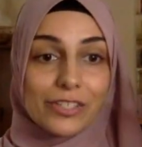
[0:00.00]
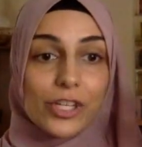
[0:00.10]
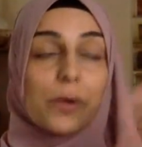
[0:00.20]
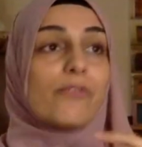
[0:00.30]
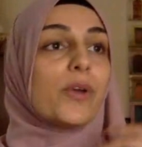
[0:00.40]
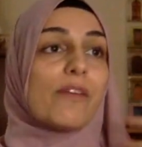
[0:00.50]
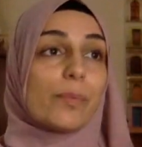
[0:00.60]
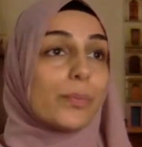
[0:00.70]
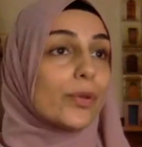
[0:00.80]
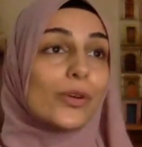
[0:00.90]
You know, if you have a
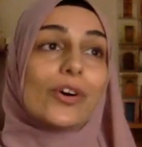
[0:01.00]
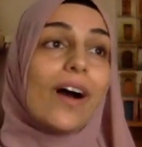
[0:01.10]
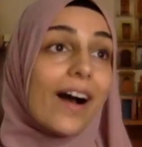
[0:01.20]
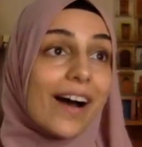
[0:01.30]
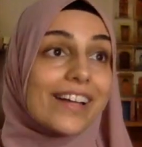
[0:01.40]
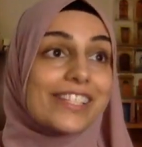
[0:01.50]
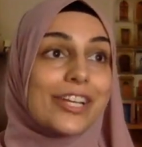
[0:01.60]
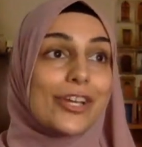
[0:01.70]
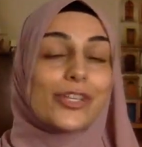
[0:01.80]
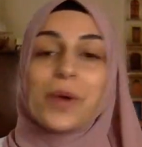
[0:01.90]
pure heart,
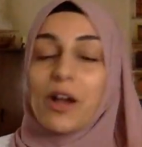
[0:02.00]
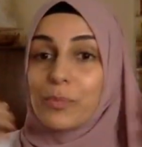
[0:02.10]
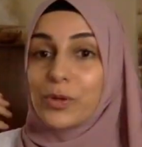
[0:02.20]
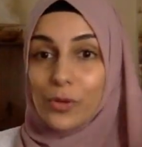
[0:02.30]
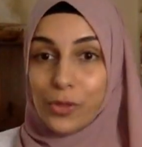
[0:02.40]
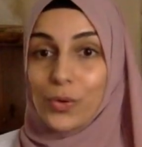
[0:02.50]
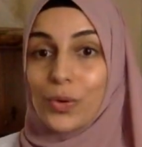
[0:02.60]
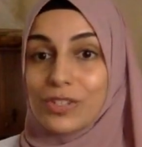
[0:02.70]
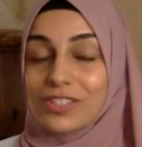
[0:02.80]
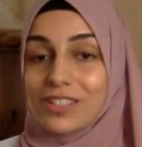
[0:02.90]
you have pure
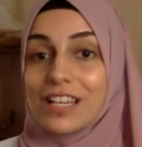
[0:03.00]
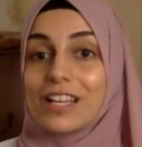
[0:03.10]
thoughts.